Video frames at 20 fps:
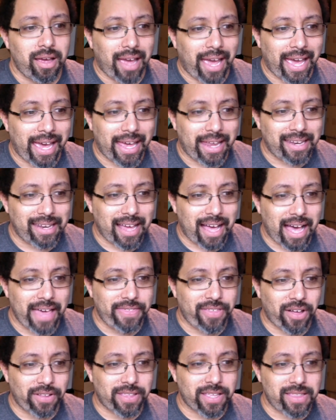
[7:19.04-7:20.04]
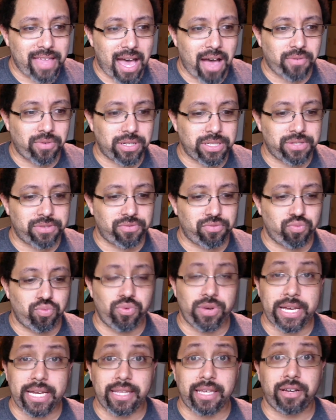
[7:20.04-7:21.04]
And I thought that was
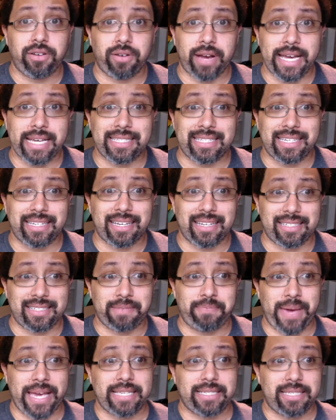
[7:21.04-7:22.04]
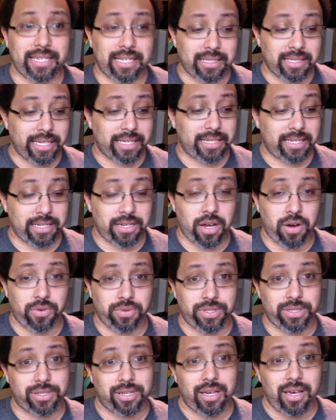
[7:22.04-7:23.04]
really crazy because it basically
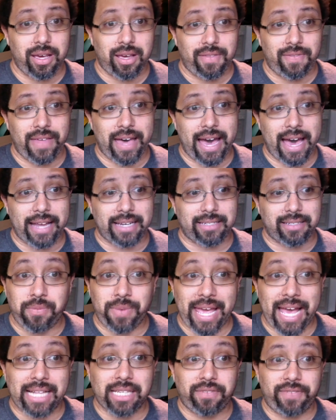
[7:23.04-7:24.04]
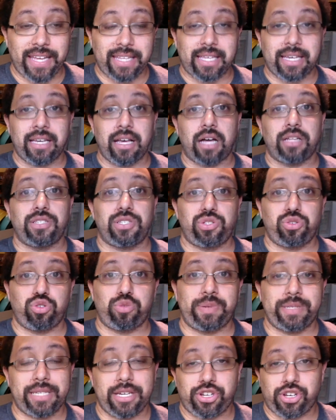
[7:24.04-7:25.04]
denotes that we elevate the guns to a
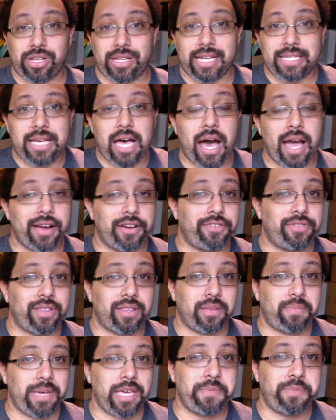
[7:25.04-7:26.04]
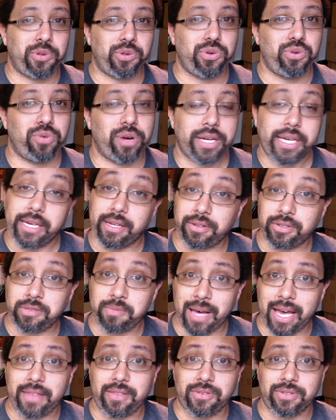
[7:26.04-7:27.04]
position that's higher than the people who are killed
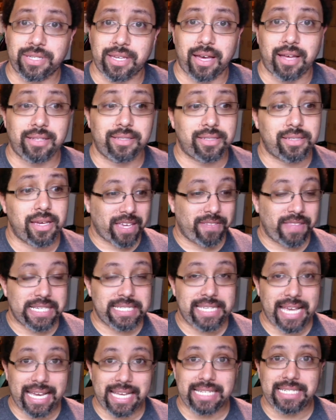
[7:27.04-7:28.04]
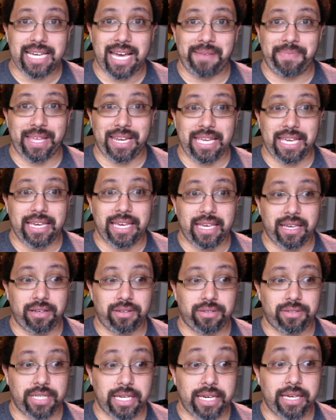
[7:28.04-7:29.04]
by those guns. The second time that he
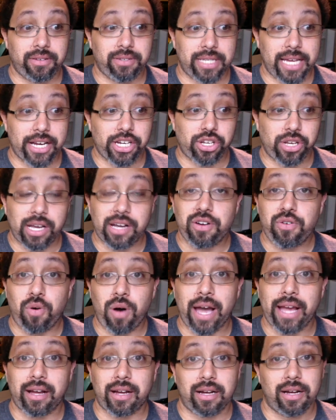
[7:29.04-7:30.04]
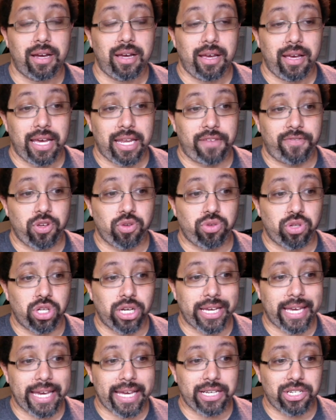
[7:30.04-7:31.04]
kills actually a choir, and if you
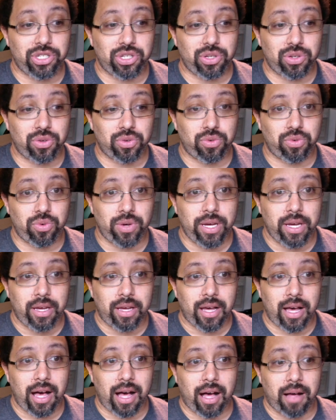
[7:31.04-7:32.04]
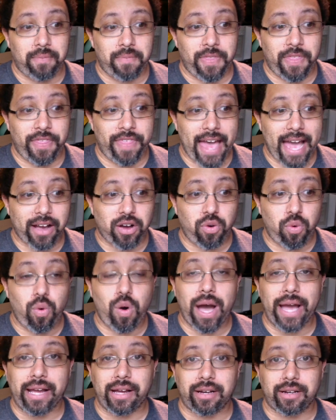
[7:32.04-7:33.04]
look into that
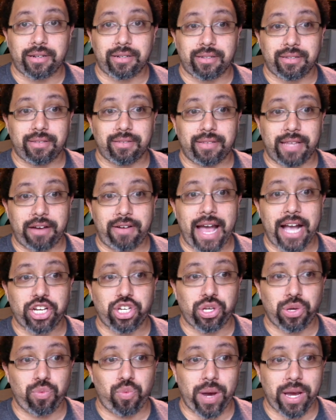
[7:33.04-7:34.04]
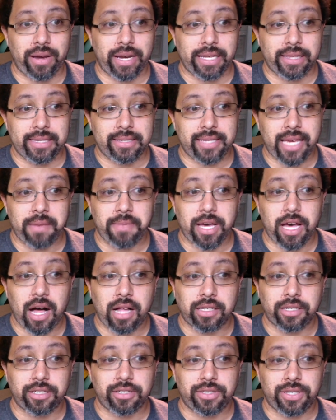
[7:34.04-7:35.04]
choir, they're actually wearing the same
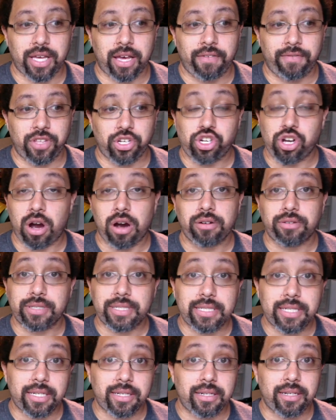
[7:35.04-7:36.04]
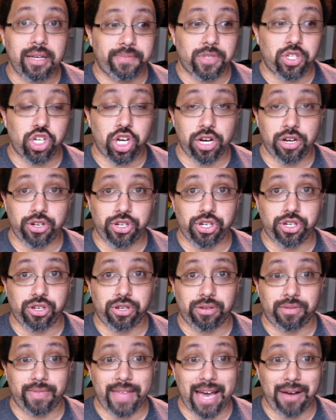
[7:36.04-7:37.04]
colors of the Charleston church
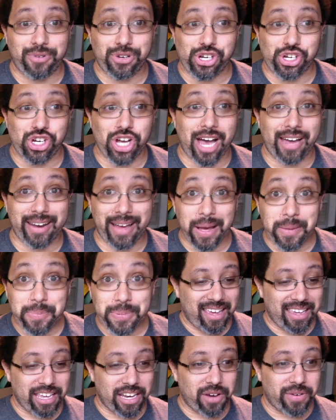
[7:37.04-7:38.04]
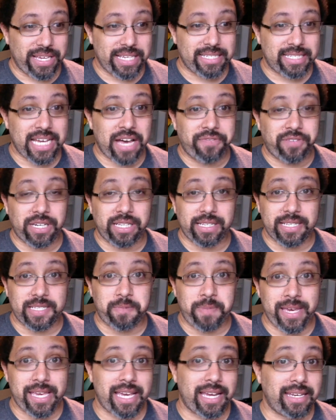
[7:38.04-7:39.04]
that was shot up. You know, he's definitely
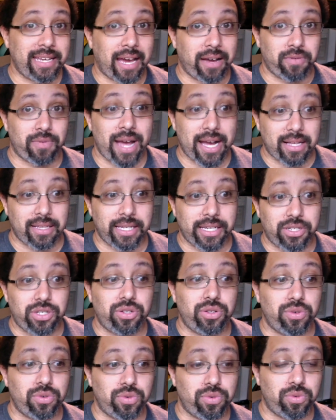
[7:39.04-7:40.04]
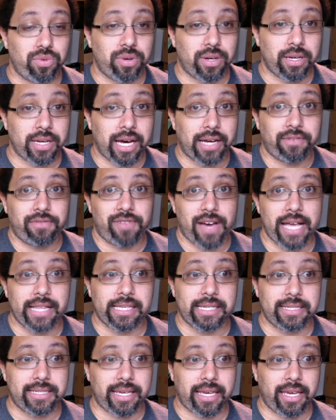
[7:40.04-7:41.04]
speaking directly to gun
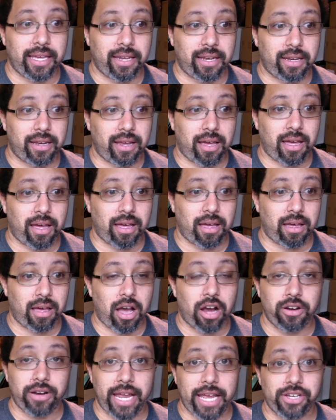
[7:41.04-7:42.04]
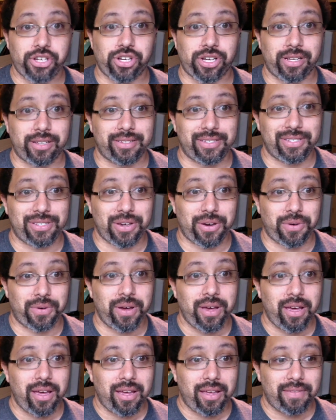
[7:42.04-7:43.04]
violence in our nation. So
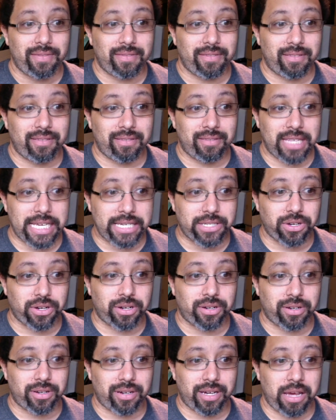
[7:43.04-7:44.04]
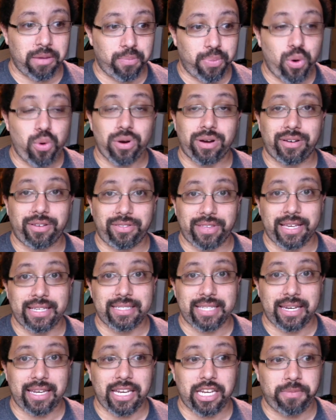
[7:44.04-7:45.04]
these are important things
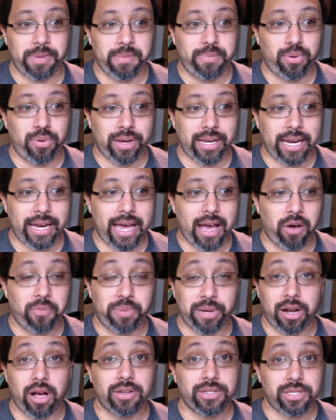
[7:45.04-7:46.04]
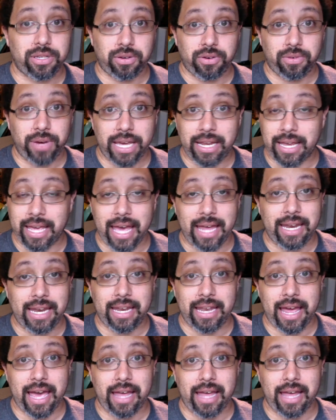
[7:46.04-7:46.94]
that need to be pointed out. But also, again, in